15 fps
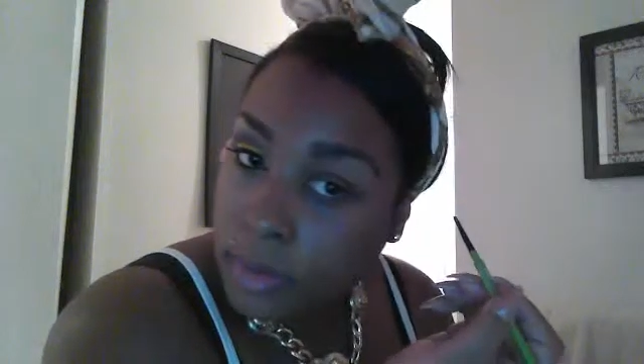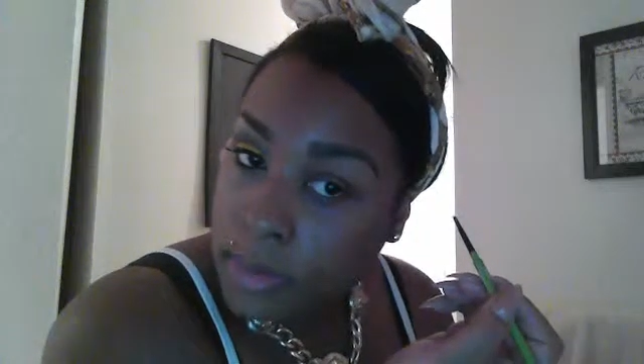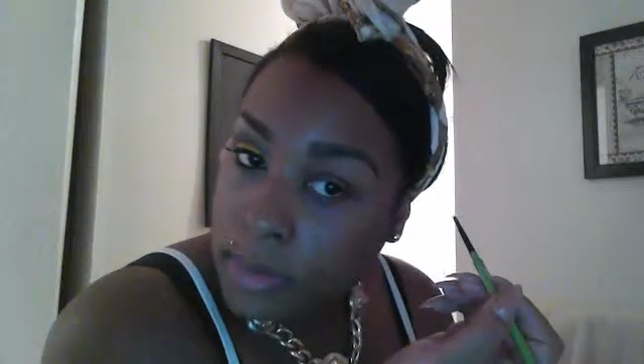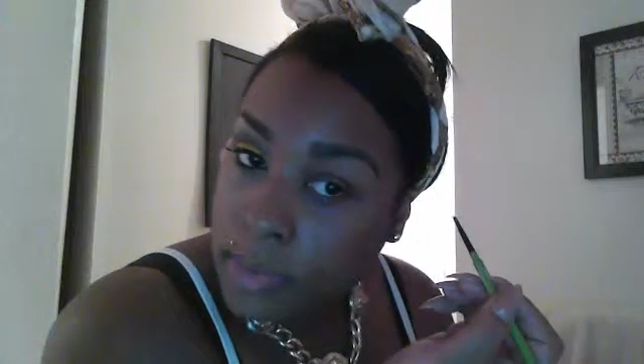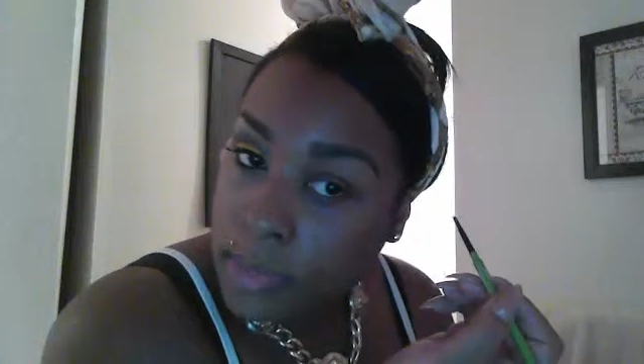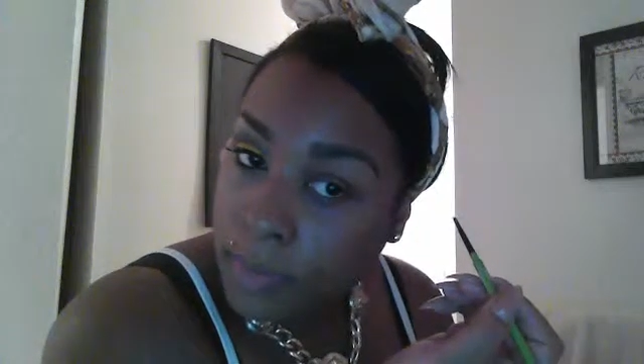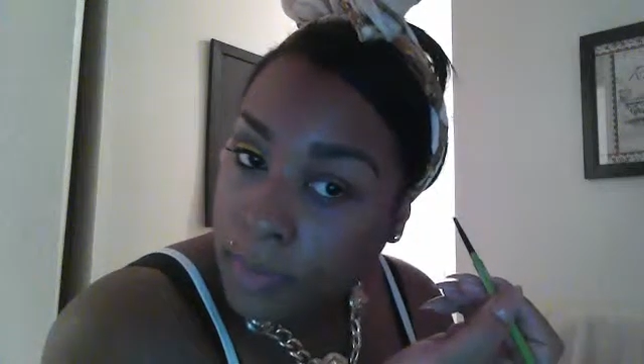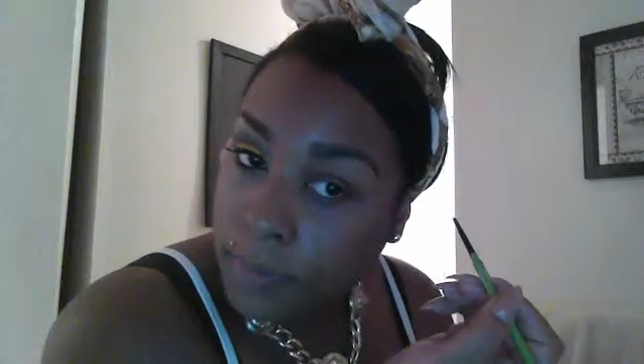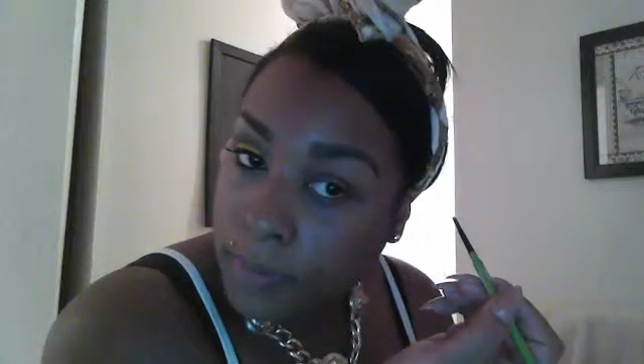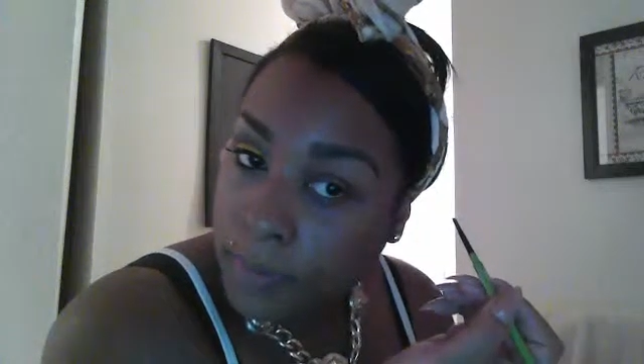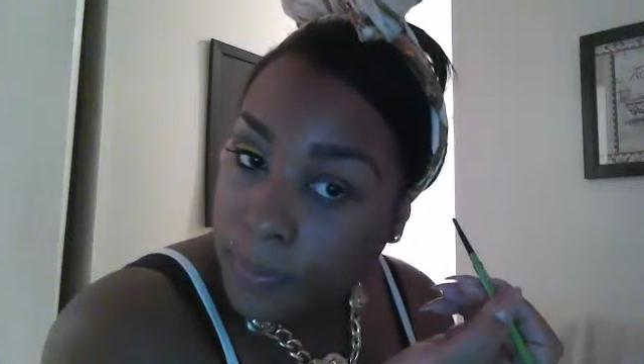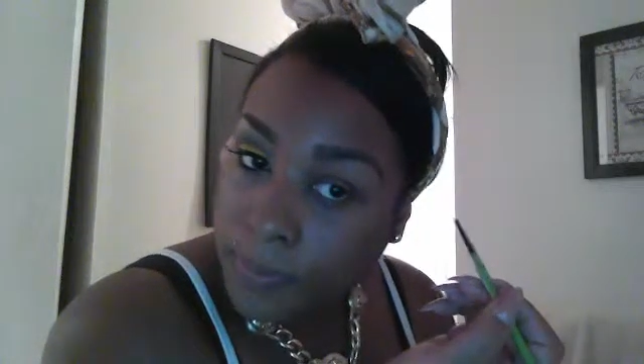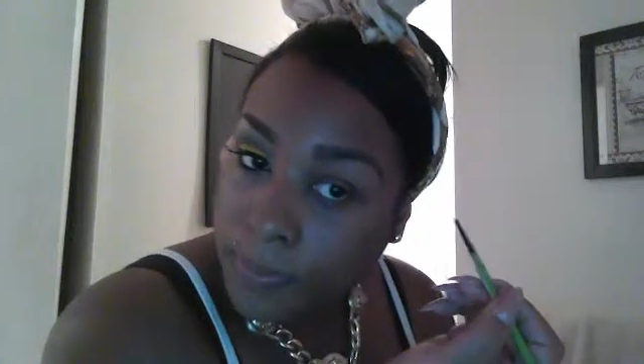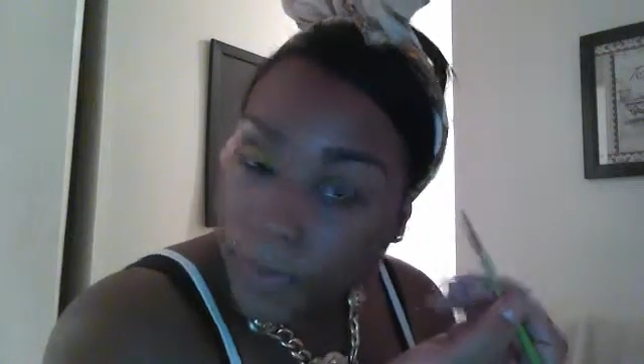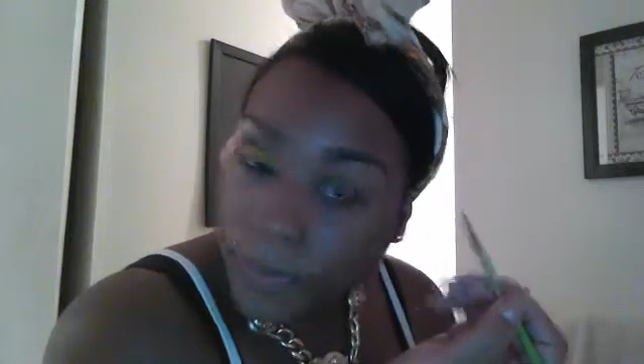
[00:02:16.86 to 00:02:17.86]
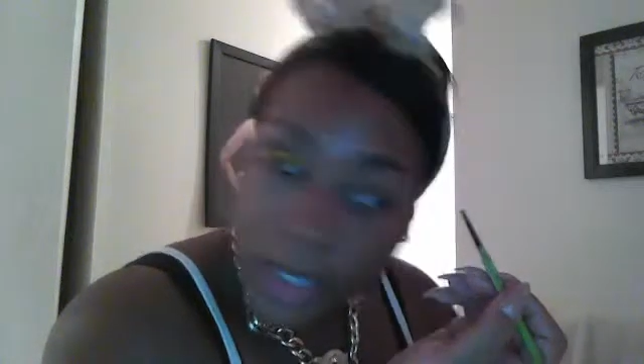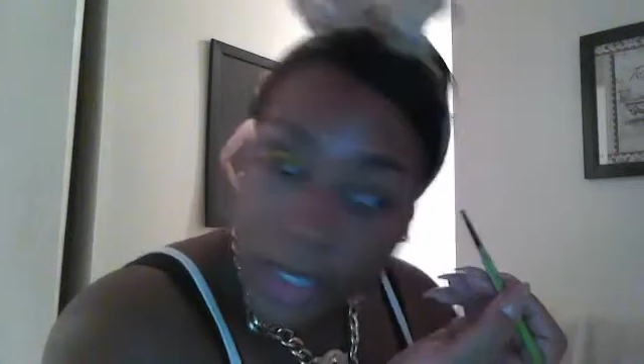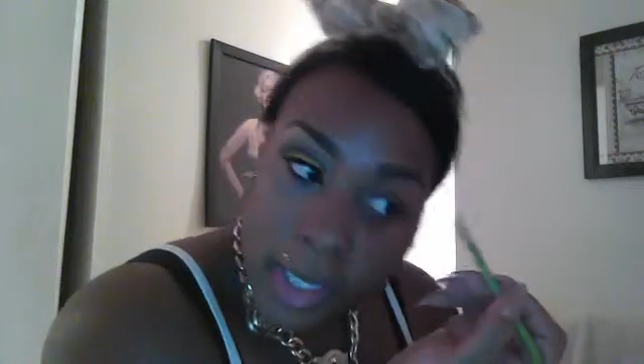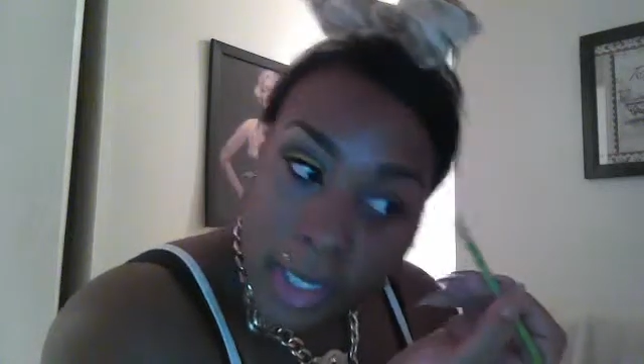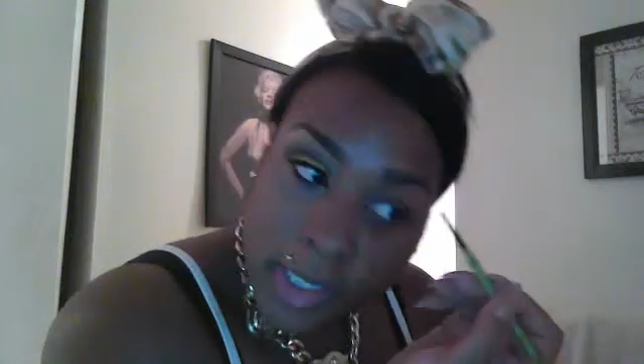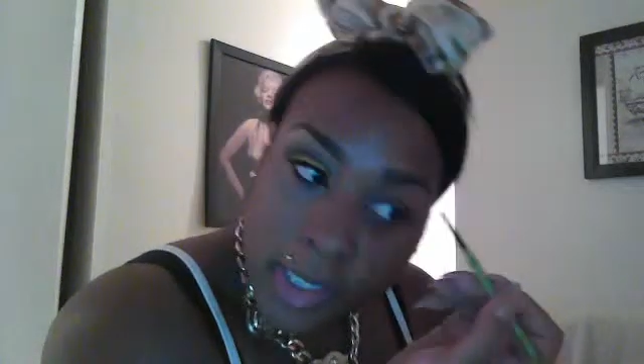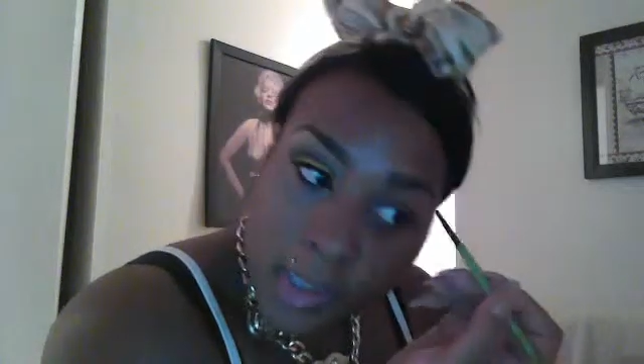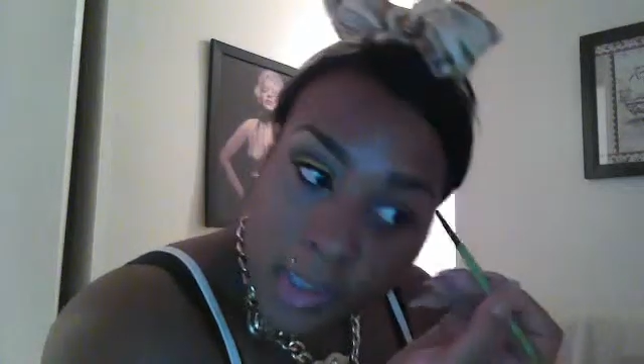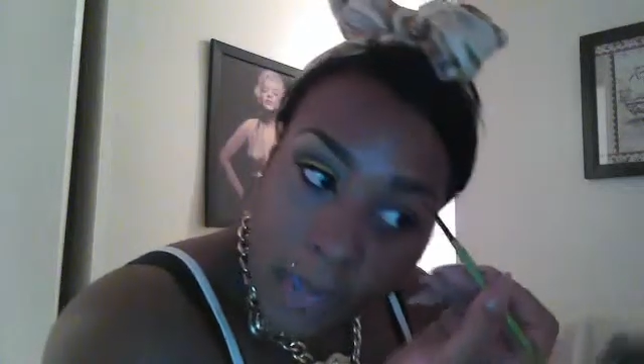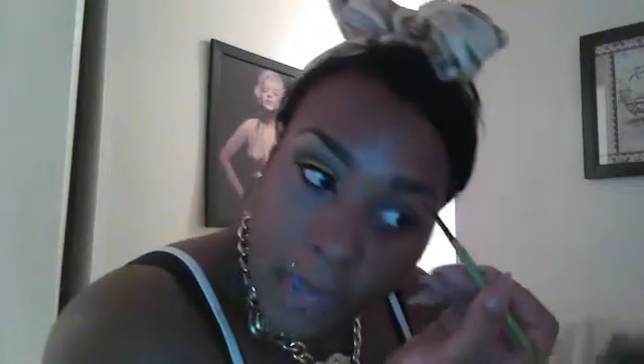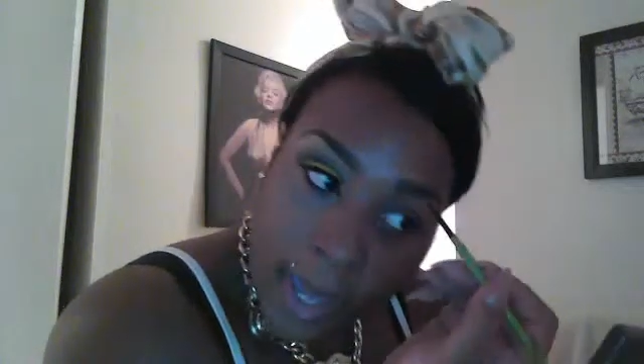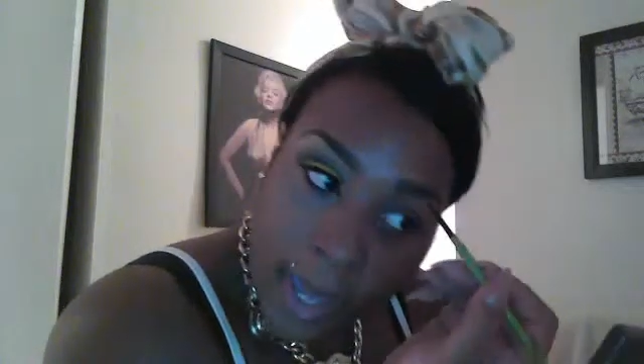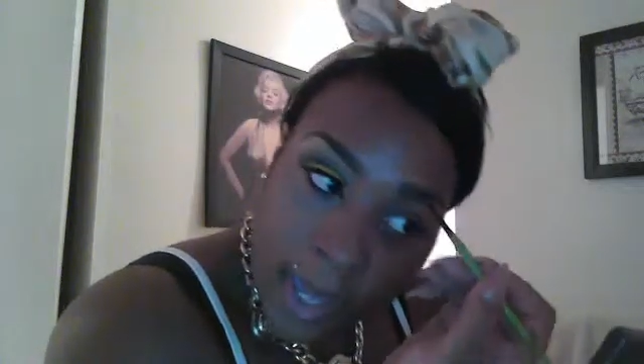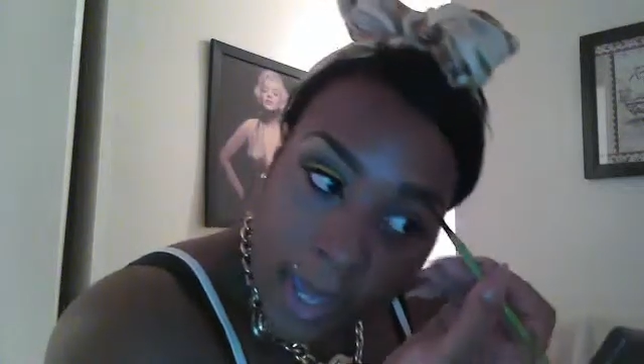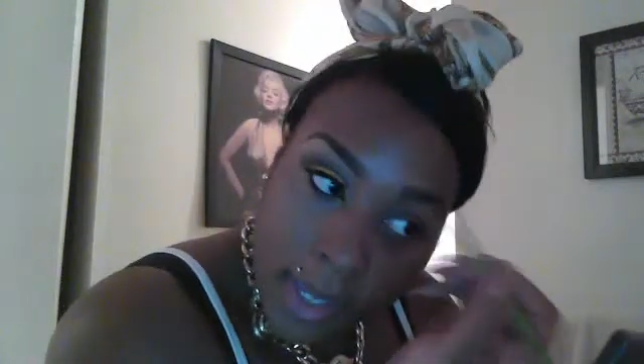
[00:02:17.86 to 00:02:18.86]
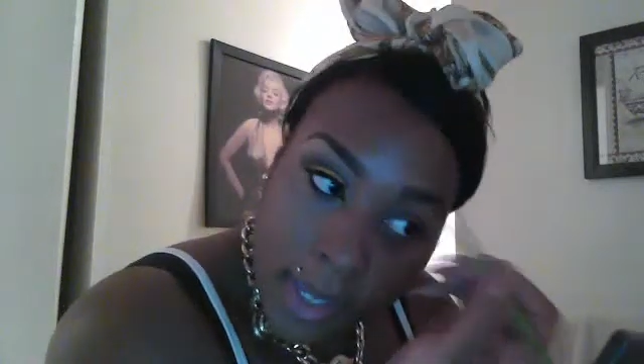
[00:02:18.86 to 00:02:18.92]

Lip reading: See? And it's okay